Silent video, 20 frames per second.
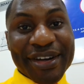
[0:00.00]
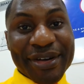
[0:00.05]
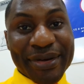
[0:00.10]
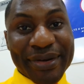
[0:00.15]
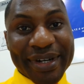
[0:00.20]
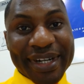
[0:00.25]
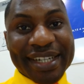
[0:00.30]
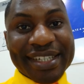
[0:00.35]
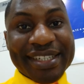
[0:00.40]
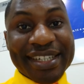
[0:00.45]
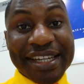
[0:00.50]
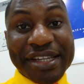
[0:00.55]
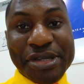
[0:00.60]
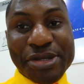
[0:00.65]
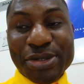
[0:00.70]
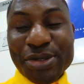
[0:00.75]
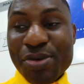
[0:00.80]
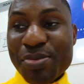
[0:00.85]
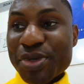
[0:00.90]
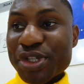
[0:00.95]
Alright, thank
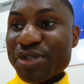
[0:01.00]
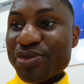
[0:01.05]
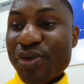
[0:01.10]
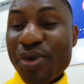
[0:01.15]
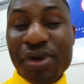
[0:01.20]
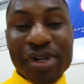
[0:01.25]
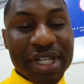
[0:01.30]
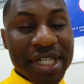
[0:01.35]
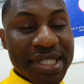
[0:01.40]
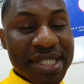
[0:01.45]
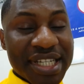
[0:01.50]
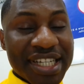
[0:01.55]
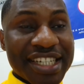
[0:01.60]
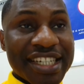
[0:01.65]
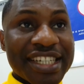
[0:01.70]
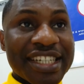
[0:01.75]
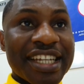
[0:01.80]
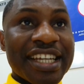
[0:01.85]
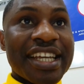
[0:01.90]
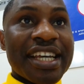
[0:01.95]
you so much for
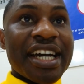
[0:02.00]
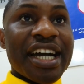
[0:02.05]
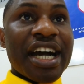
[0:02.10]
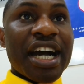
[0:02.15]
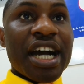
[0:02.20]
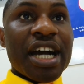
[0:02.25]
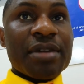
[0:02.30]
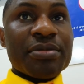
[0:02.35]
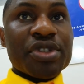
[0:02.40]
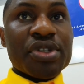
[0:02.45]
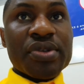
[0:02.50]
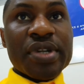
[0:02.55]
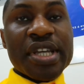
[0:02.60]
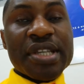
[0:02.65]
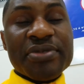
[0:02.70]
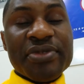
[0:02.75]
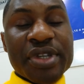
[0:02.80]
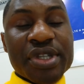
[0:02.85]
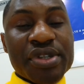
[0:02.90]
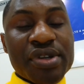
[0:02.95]
understanding. Um,
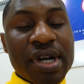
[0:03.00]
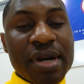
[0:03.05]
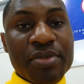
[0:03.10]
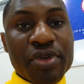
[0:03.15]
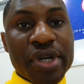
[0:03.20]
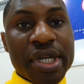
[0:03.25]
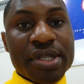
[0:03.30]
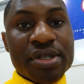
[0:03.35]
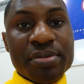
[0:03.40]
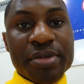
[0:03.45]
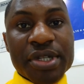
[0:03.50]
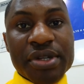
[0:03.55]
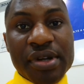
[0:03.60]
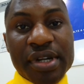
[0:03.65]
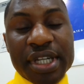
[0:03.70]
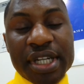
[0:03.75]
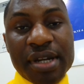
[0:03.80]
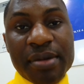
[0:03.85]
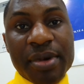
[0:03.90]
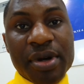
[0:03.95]
today's video, I'm going to be
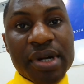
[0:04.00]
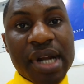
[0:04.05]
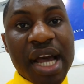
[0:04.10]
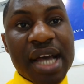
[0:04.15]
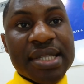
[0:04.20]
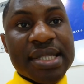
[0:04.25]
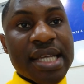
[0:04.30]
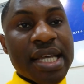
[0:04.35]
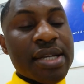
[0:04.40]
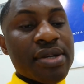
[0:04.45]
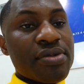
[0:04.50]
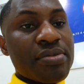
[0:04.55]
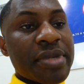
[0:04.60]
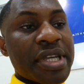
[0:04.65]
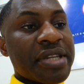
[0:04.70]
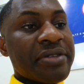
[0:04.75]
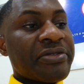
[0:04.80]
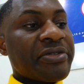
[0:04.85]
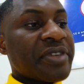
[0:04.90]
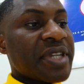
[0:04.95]
talking about asylum
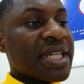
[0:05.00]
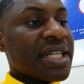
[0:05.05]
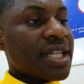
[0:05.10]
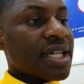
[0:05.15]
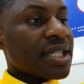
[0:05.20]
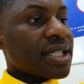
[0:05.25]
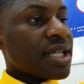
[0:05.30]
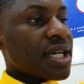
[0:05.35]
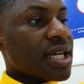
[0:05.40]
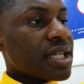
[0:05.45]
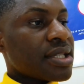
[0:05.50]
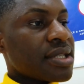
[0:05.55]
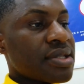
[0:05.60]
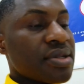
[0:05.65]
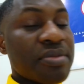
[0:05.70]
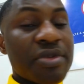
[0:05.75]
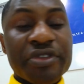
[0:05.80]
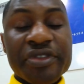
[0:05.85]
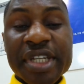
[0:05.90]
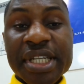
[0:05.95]
in Finland and
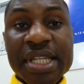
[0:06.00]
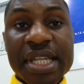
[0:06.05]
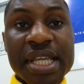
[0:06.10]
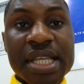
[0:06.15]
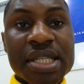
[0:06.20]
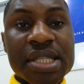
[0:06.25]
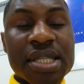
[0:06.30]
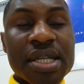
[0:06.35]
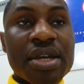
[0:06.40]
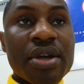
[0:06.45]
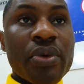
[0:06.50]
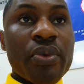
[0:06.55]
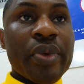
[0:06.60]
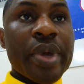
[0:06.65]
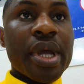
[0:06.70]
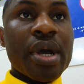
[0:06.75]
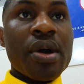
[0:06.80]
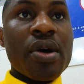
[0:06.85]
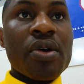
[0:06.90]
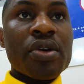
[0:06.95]
some of the things
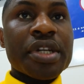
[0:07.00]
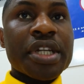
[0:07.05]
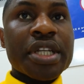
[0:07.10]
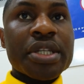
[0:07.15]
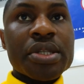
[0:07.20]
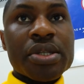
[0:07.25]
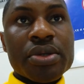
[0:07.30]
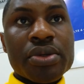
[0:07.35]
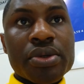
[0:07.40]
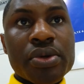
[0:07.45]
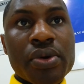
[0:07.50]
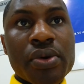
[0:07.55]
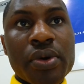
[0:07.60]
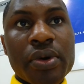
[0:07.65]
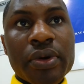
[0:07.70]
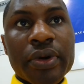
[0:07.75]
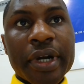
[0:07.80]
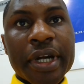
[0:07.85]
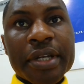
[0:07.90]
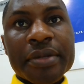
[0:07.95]
we all need to know,
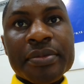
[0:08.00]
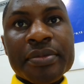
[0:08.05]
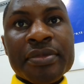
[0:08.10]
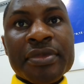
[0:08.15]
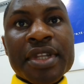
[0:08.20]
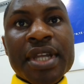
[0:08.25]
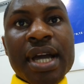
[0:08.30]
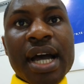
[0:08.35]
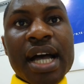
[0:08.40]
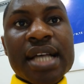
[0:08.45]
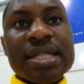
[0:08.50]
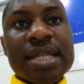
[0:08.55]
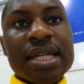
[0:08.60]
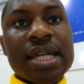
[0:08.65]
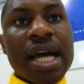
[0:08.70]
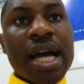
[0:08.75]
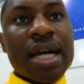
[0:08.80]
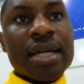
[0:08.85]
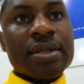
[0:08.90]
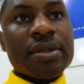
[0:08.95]
alright? As
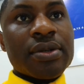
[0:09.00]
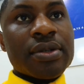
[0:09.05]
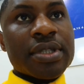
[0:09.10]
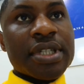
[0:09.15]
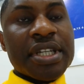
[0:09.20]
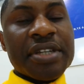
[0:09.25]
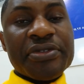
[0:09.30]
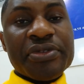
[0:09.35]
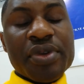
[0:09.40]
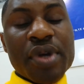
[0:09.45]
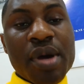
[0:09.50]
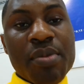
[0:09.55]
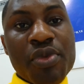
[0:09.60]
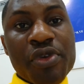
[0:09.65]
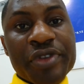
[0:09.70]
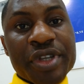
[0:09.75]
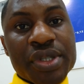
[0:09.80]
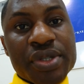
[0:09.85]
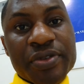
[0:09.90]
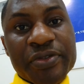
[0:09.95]
an adult, if you are
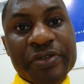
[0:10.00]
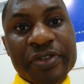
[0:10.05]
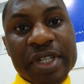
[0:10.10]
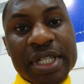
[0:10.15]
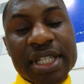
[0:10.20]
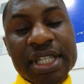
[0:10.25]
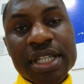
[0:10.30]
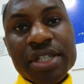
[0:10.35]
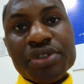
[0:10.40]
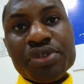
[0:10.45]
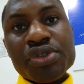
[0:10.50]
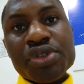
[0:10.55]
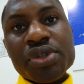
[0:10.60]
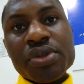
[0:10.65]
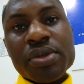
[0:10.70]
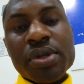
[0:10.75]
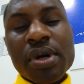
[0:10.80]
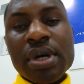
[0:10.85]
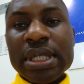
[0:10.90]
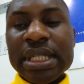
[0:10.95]
moving to Finland, you
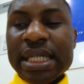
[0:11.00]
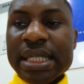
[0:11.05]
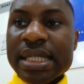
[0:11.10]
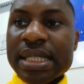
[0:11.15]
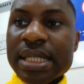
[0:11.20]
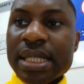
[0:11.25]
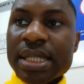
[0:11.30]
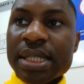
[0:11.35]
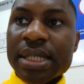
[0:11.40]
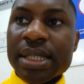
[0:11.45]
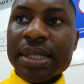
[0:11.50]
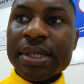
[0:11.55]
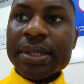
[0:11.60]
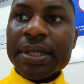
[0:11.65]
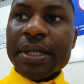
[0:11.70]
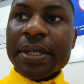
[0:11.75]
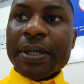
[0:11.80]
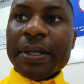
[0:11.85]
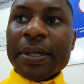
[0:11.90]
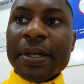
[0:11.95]
should understand that
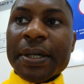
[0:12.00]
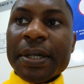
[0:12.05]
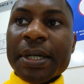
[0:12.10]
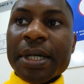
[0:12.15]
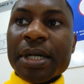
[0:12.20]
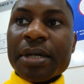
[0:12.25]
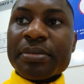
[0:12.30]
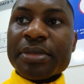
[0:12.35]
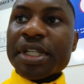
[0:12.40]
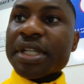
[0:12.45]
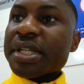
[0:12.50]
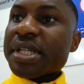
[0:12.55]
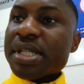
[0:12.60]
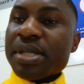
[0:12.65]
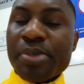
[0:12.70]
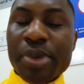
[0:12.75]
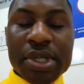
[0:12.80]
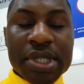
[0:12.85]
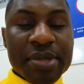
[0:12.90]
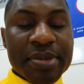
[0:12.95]
um, there is
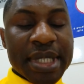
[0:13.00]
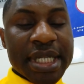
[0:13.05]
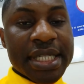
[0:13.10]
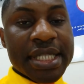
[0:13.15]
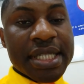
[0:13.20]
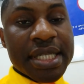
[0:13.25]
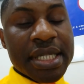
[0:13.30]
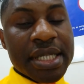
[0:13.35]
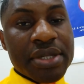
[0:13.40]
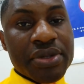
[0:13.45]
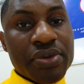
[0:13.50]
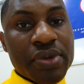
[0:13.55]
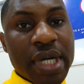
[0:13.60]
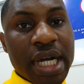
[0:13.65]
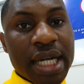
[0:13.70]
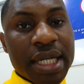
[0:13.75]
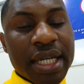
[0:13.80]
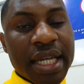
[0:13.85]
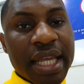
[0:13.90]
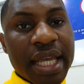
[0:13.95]
a possibility you
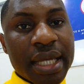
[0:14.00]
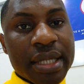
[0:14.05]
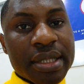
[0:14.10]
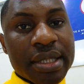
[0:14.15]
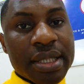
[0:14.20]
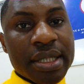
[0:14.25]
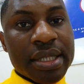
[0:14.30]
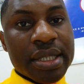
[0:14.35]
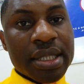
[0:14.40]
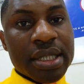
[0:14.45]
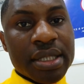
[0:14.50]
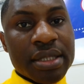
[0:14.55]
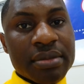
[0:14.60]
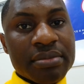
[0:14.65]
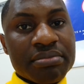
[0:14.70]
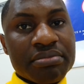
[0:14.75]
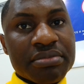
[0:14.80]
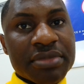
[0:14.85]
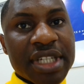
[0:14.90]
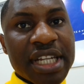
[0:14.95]
can get,
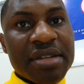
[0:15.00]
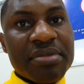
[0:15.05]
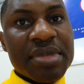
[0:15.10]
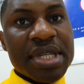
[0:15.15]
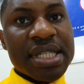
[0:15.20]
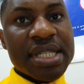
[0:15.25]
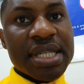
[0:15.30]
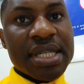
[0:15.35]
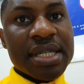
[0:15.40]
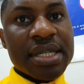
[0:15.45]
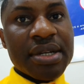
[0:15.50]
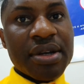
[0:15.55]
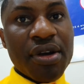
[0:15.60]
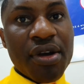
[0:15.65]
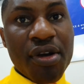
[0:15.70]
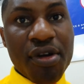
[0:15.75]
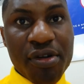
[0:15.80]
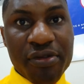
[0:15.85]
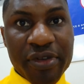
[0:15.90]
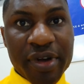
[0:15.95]
um, let me say,
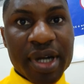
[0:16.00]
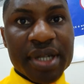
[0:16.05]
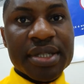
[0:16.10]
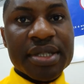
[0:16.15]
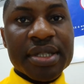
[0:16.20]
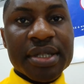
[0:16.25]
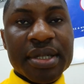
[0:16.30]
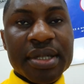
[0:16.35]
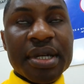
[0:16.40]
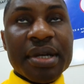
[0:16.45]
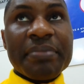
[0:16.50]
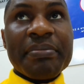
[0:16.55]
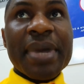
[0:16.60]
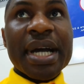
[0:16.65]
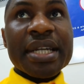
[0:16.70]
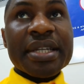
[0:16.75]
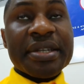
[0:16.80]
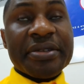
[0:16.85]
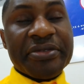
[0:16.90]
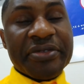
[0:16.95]
covered
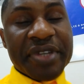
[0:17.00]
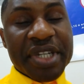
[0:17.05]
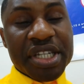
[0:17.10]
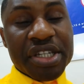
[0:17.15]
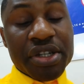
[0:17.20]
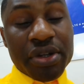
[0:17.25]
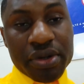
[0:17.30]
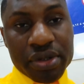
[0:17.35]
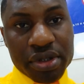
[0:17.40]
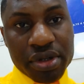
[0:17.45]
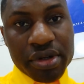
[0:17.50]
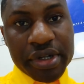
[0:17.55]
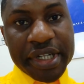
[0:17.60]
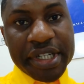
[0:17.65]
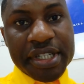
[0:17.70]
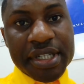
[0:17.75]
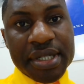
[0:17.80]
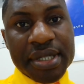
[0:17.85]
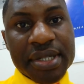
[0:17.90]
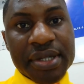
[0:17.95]
by the Finnish
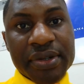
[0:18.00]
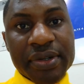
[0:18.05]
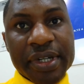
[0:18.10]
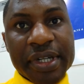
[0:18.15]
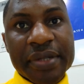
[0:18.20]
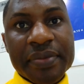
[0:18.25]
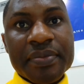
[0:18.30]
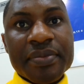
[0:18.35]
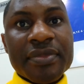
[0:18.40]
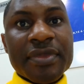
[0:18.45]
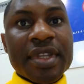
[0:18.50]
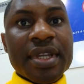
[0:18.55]
authorities, alright?